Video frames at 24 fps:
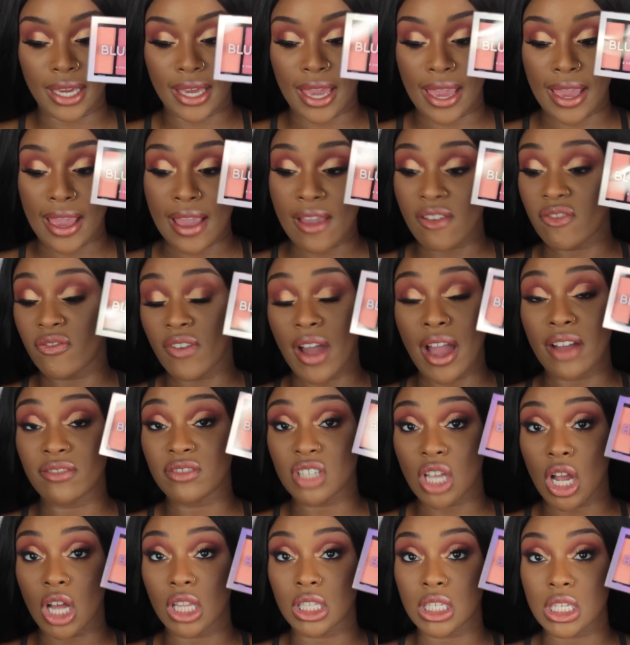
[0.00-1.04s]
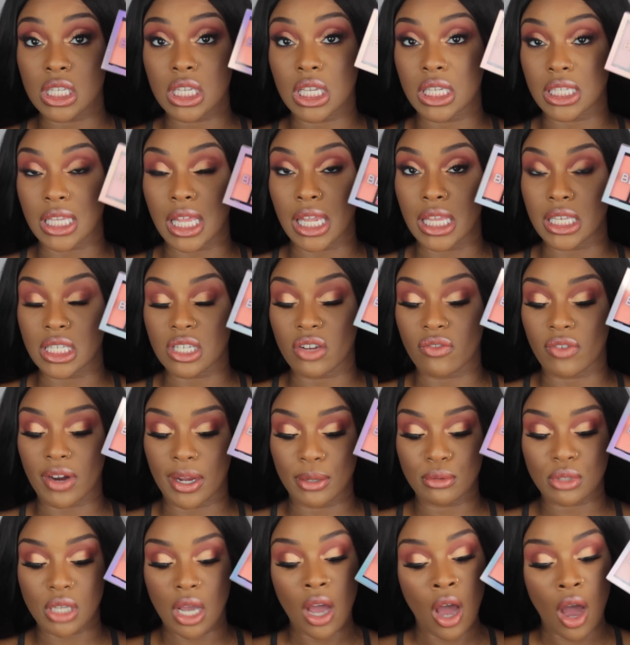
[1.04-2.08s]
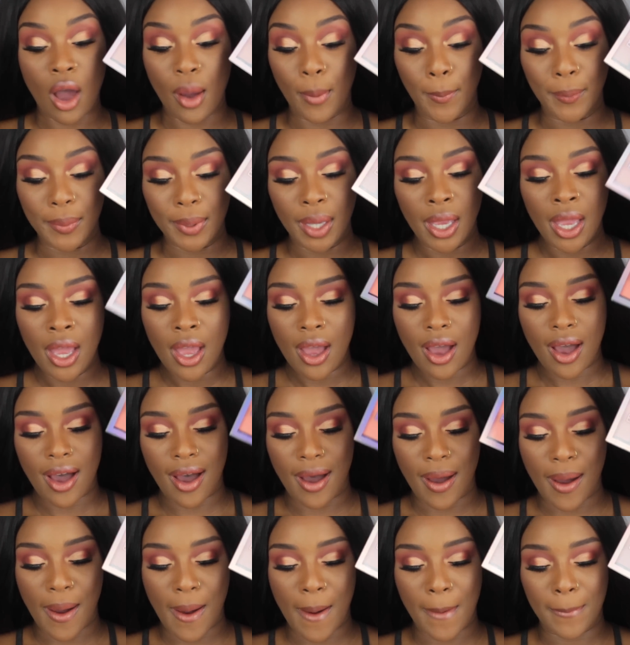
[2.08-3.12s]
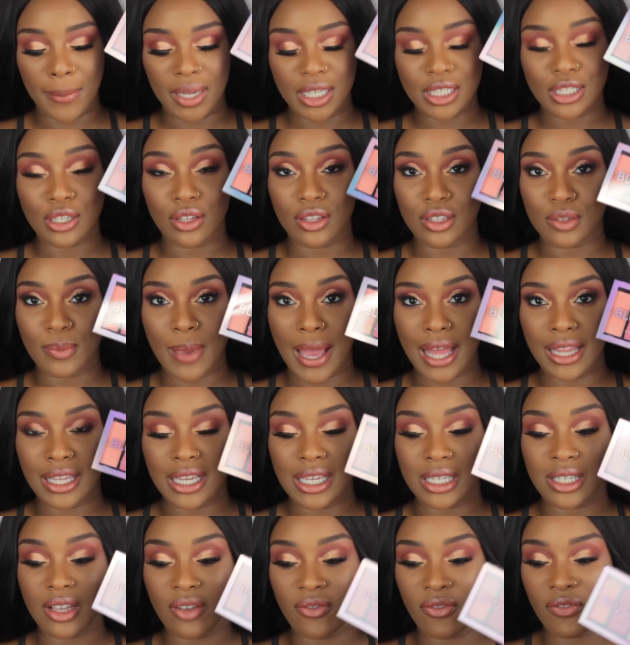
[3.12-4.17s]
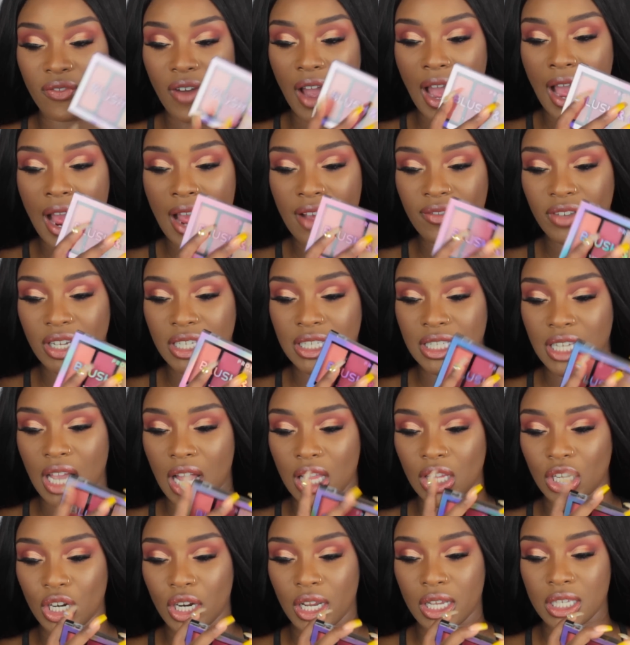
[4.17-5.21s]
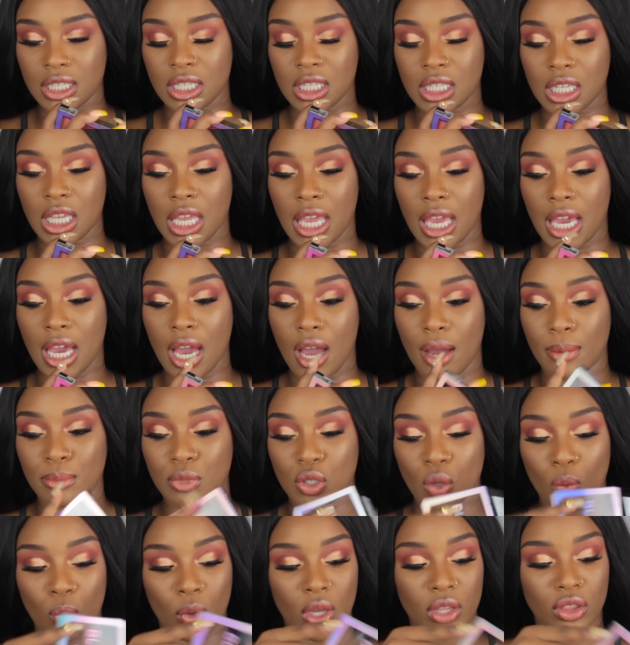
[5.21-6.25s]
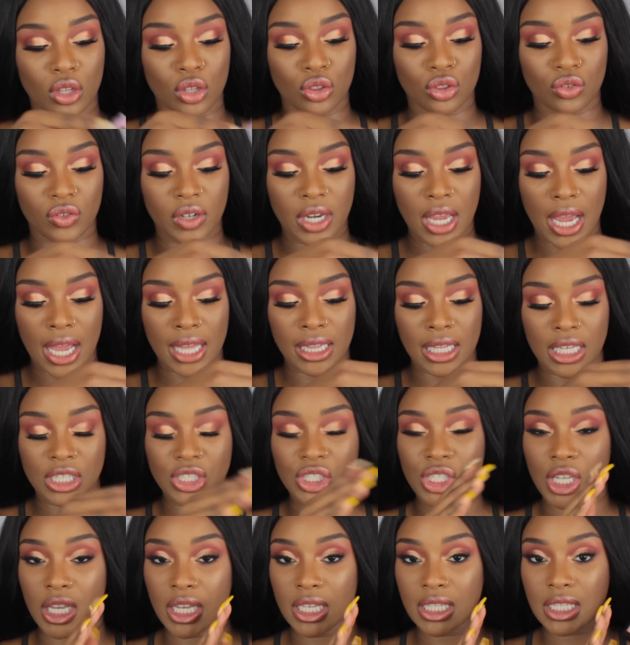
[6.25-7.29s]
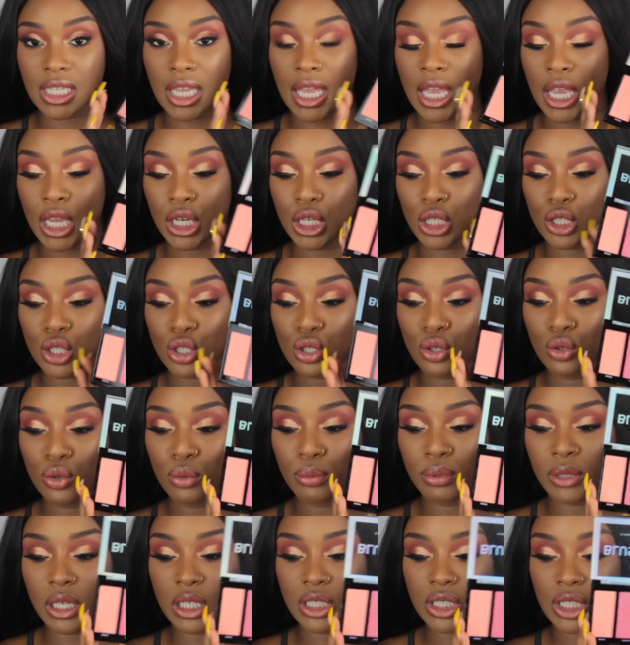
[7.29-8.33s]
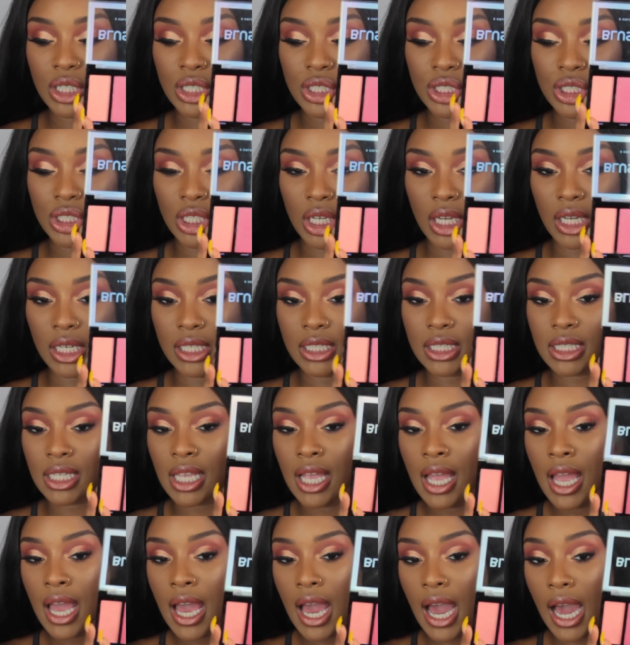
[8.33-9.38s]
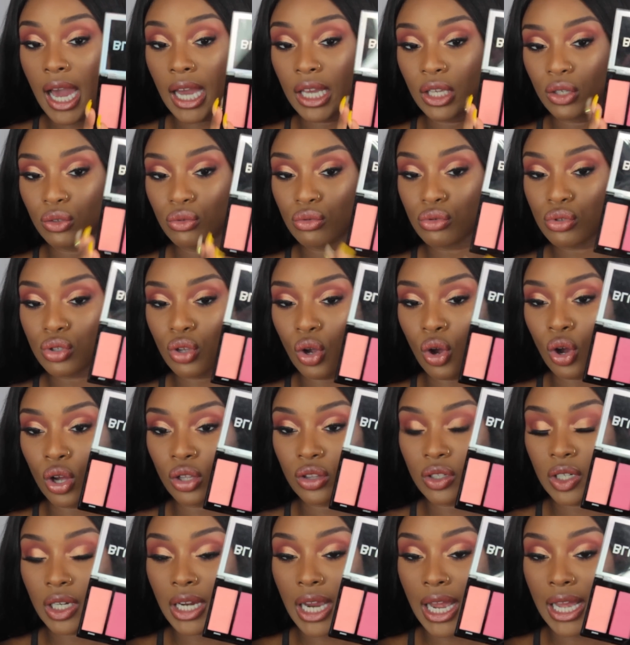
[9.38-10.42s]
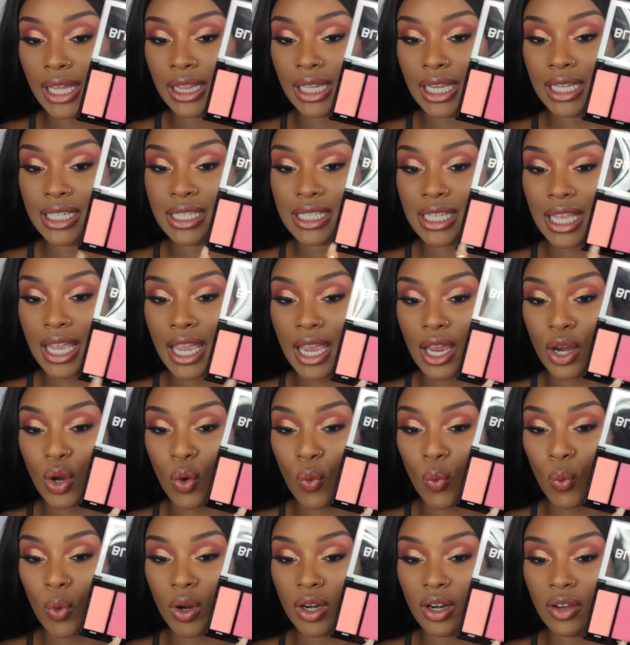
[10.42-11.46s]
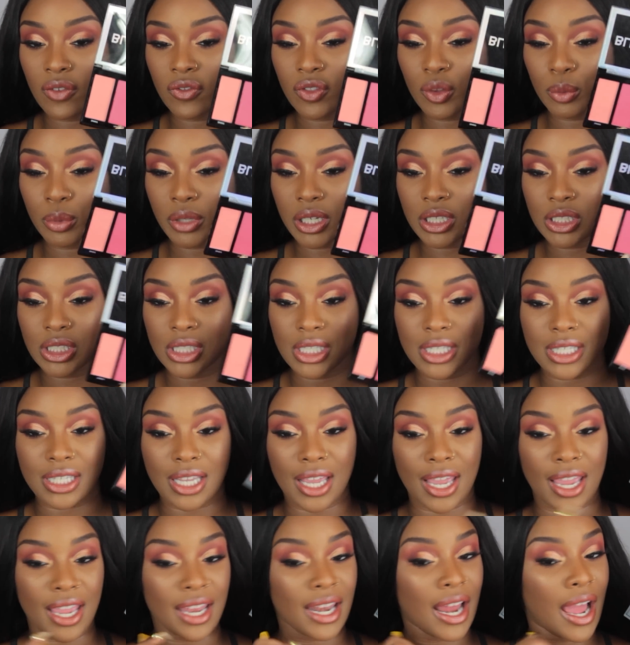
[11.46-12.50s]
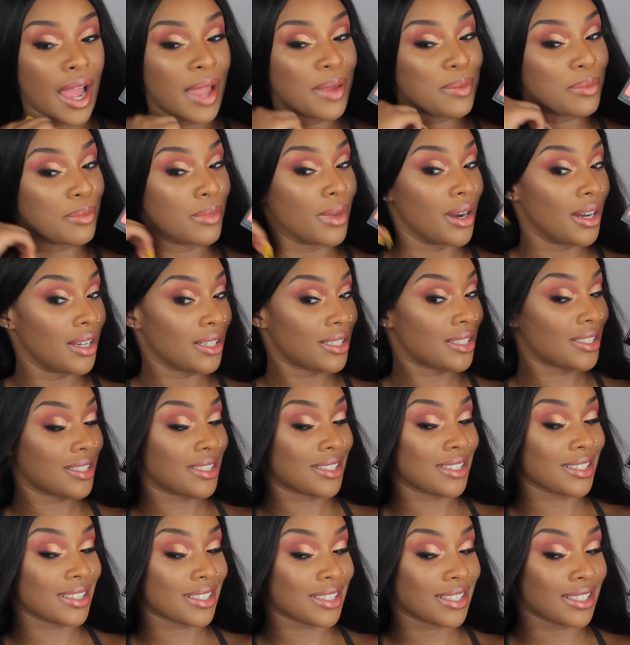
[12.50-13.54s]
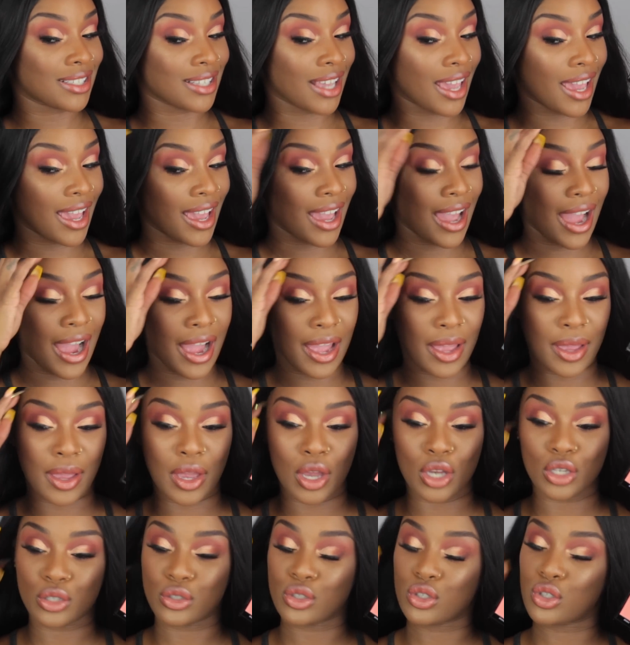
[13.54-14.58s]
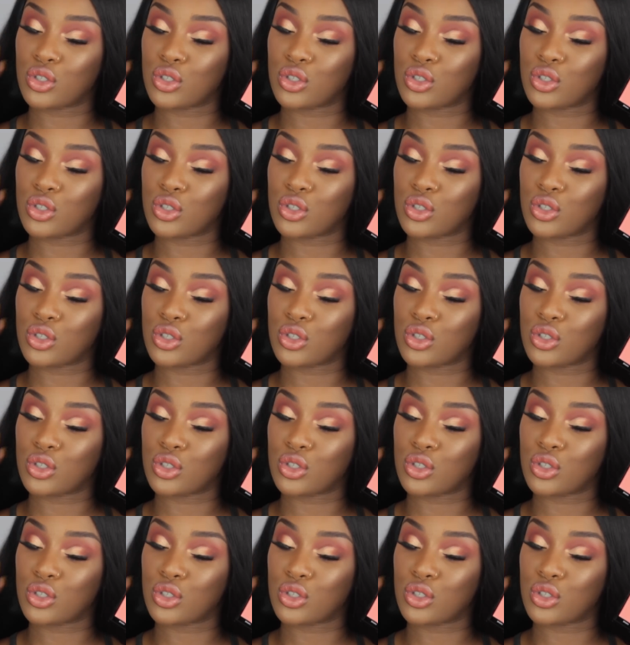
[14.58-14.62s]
aka $5 because I like to round up um, so this palette is $5 as it comes with three highlight shades and two blush shades I used all three highlights and one of the blushes and I must say I